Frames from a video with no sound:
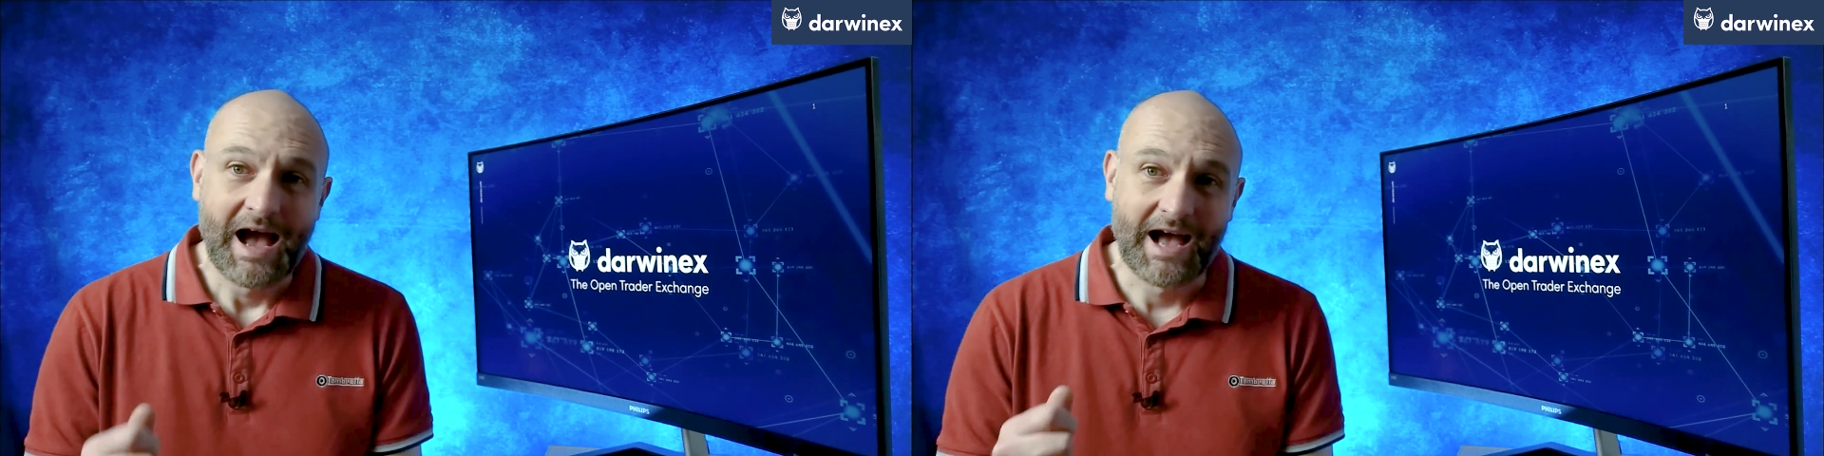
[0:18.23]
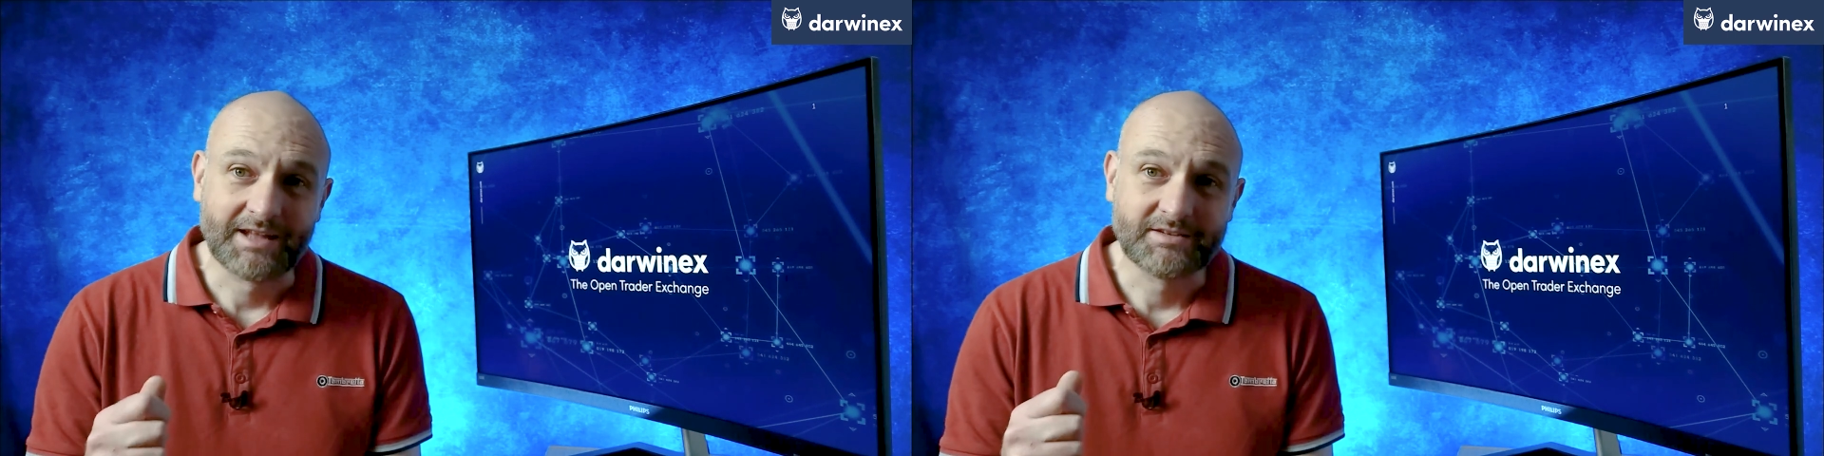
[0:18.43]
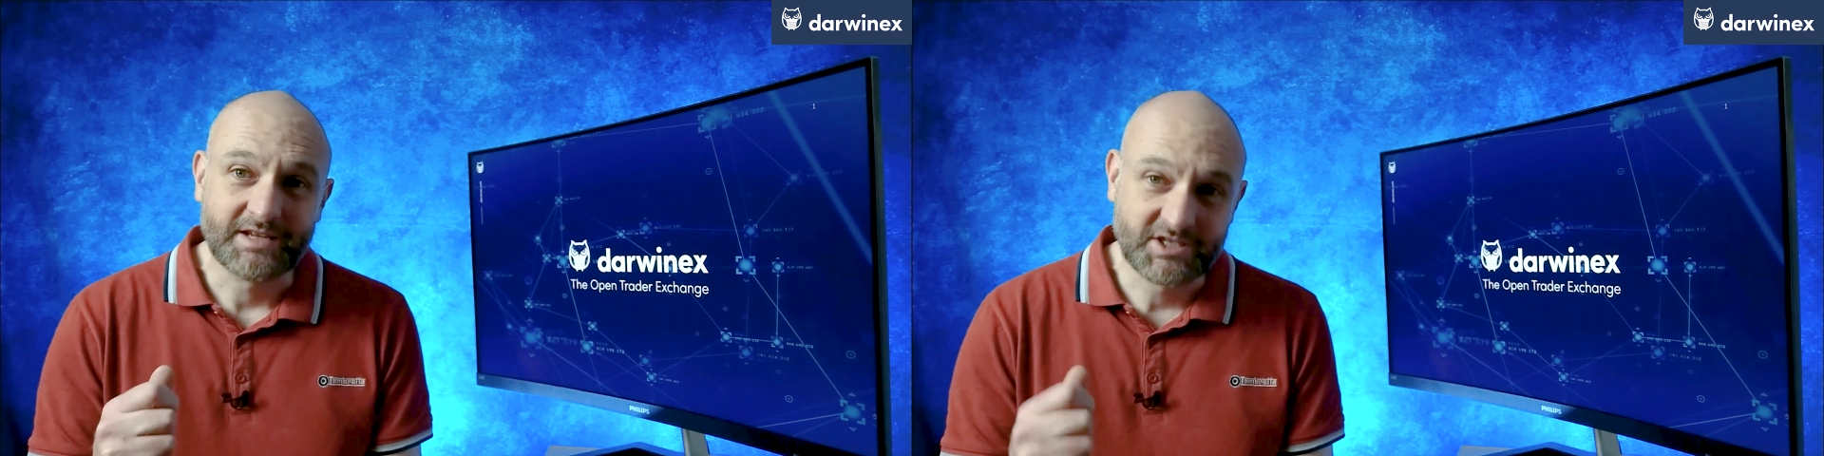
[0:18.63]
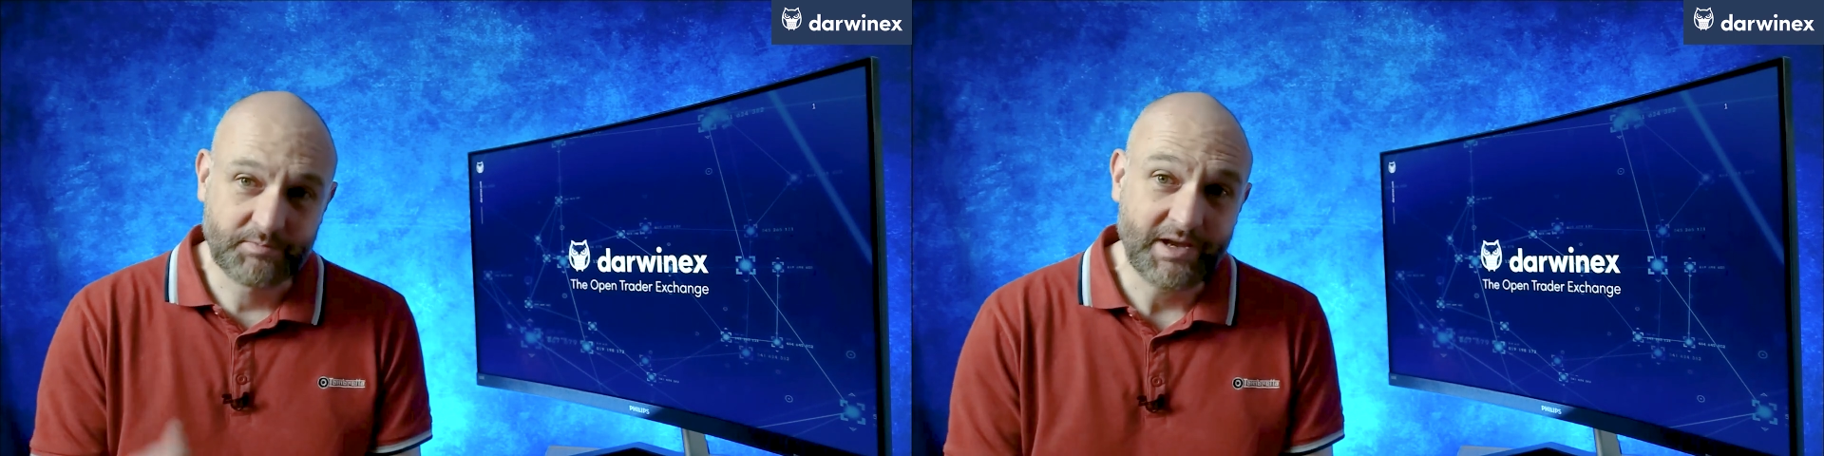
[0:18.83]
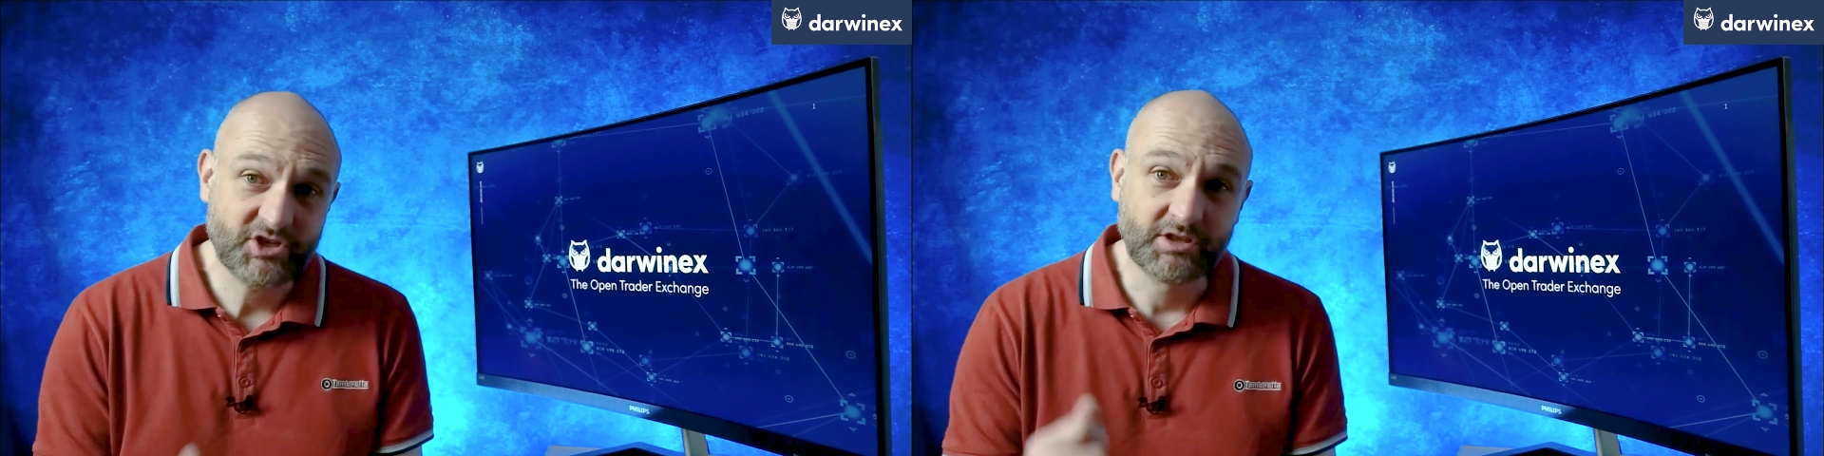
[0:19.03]
and
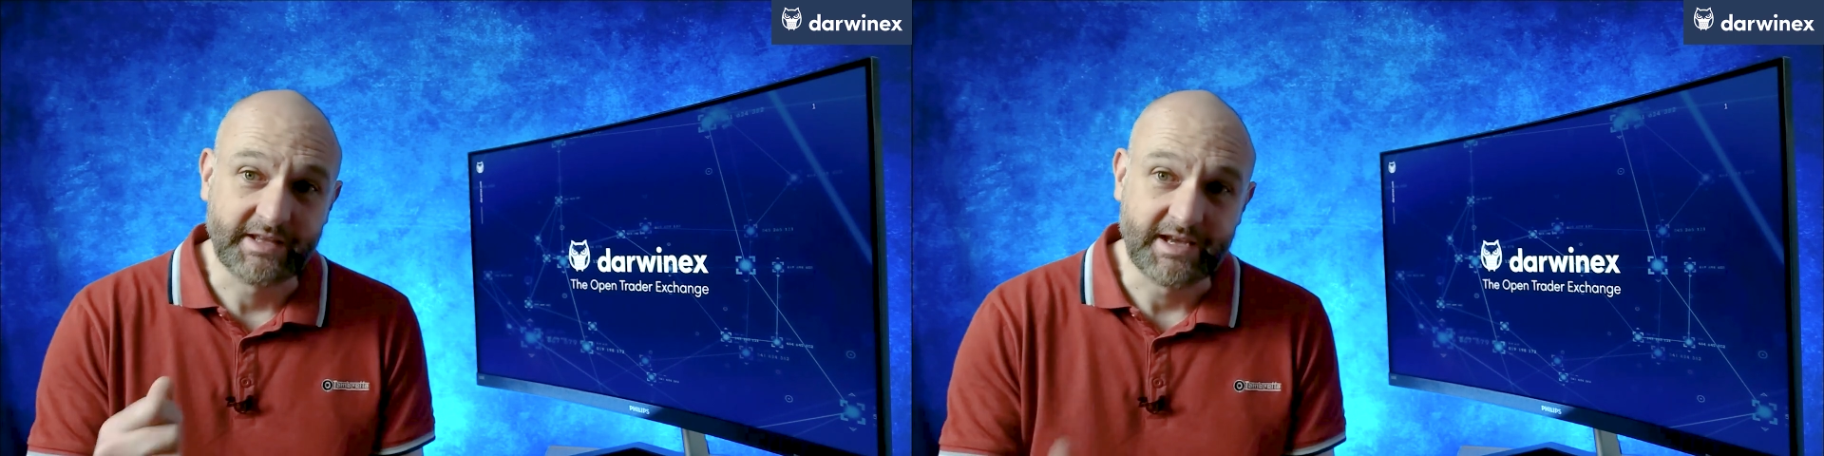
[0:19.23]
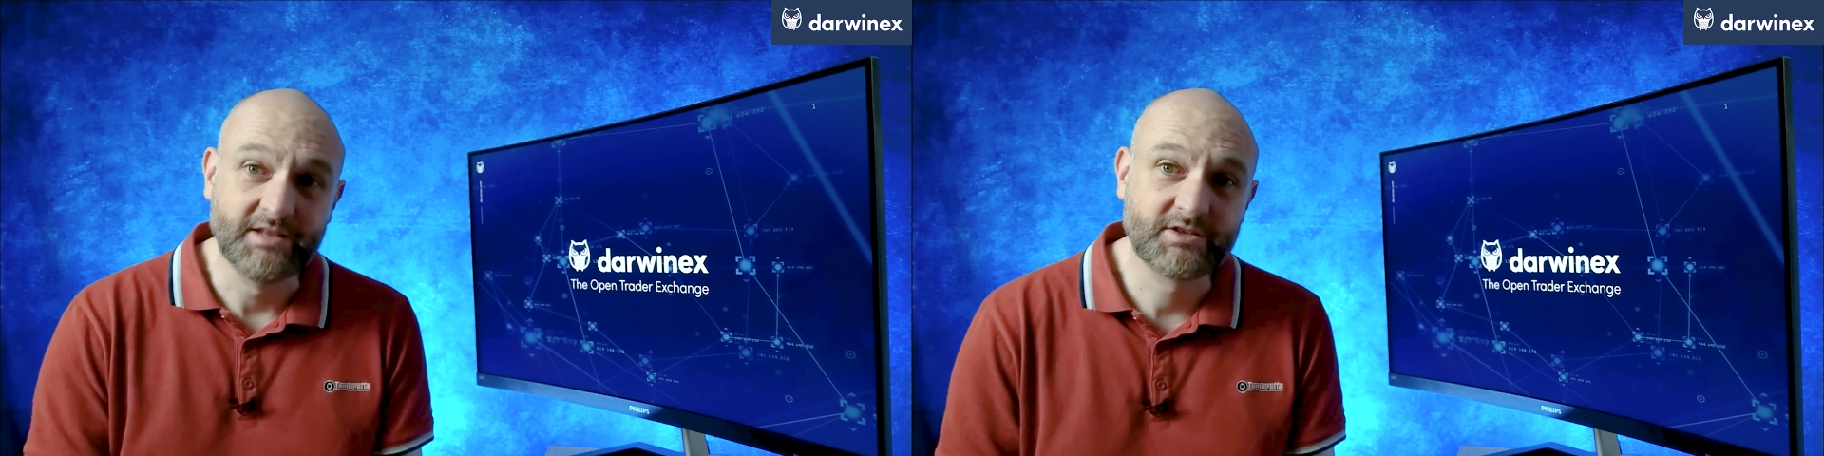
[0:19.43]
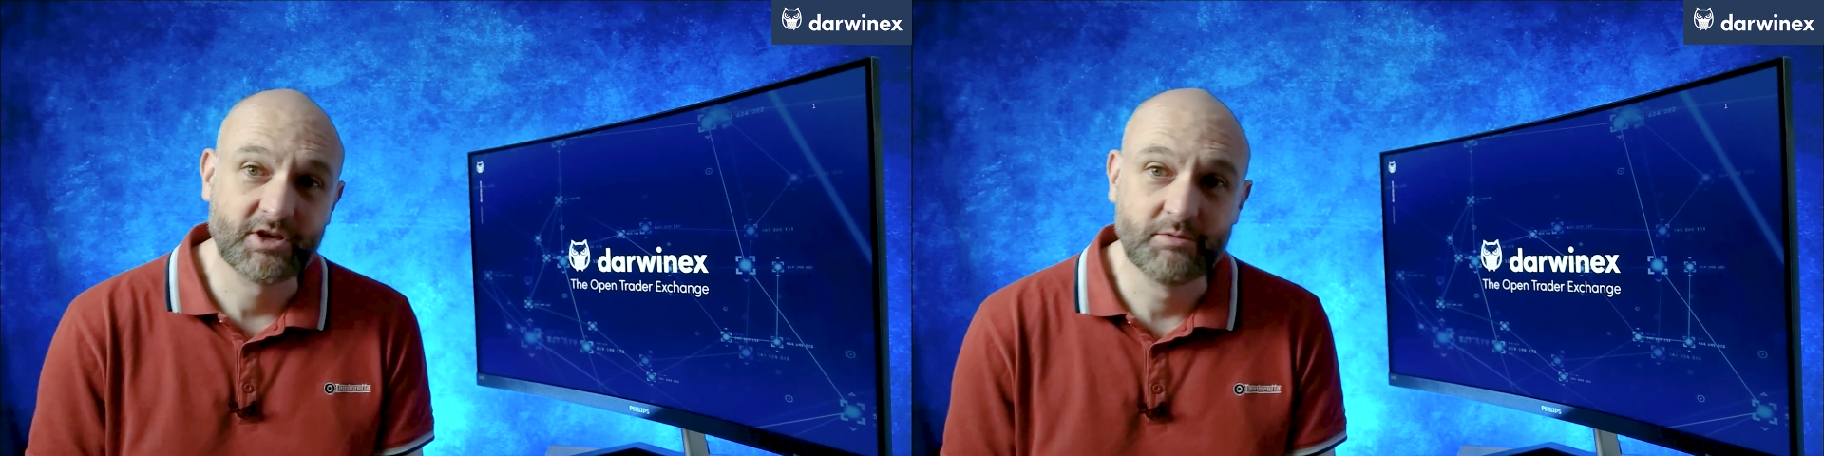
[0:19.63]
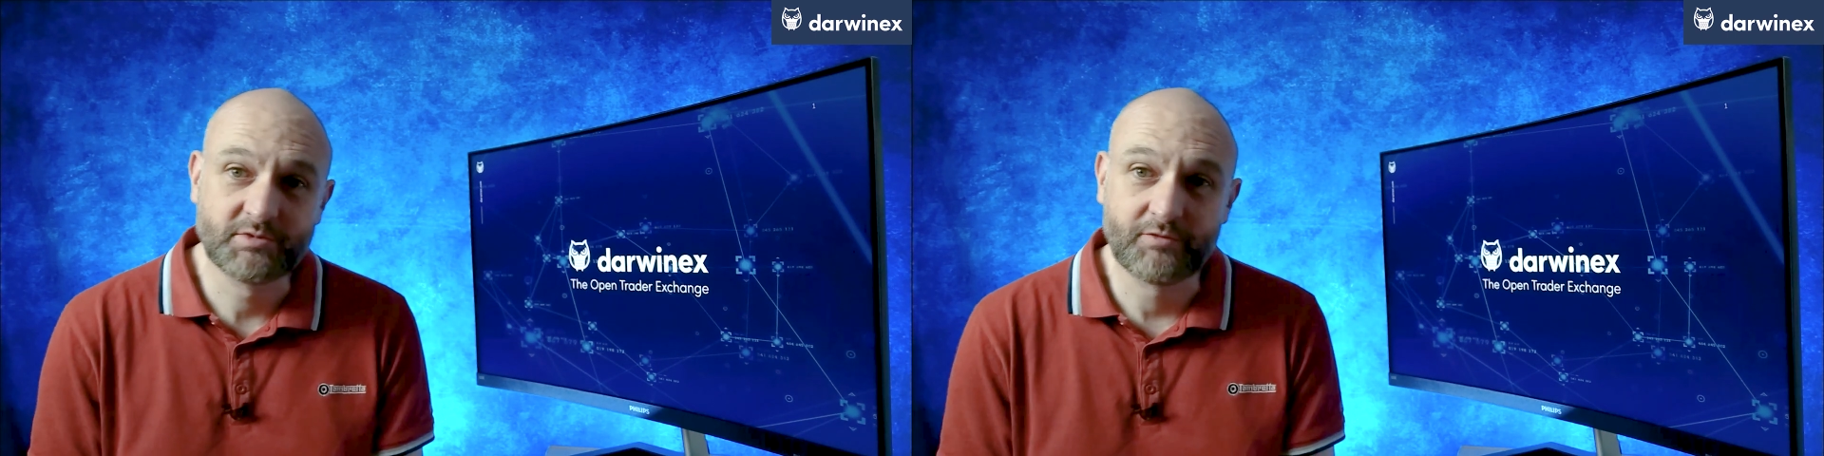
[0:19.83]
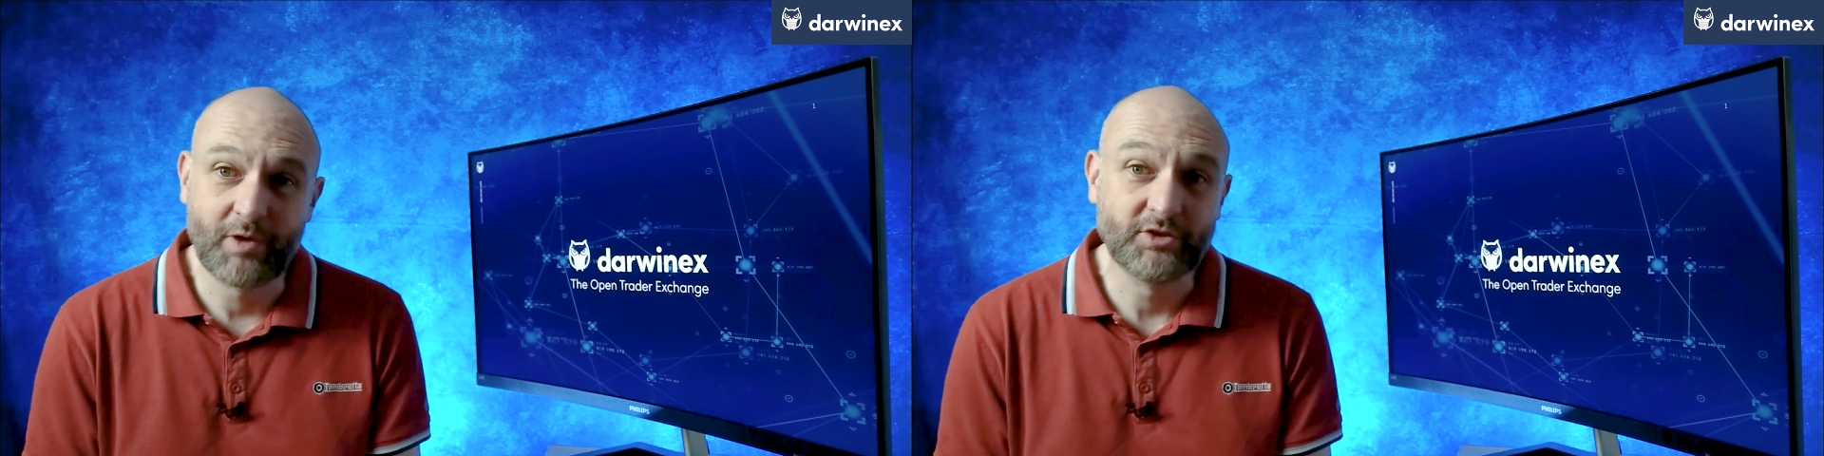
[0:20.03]
especially in
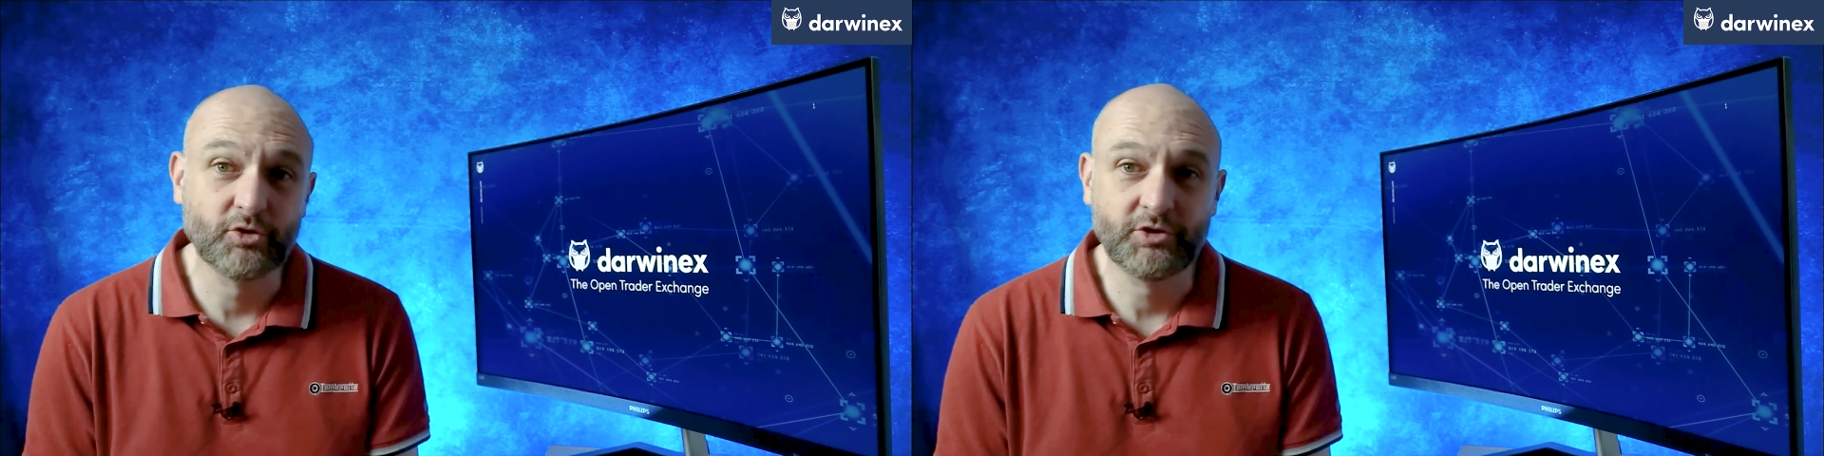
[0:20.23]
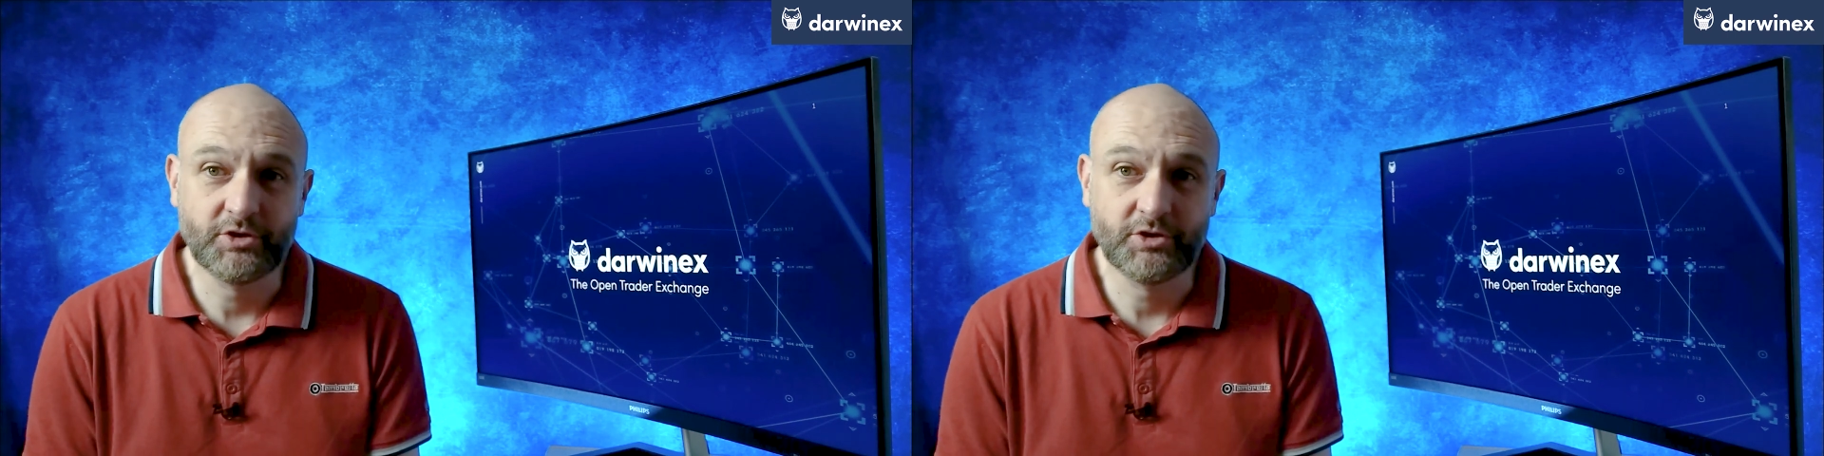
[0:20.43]
terms of when you're